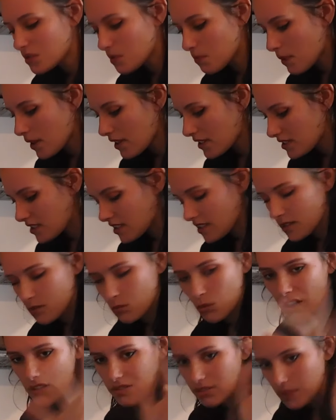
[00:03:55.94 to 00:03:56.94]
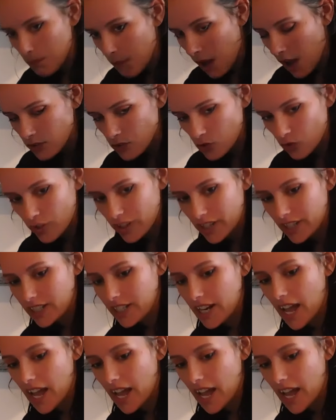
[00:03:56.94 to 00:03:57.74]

the butter, well, the margarine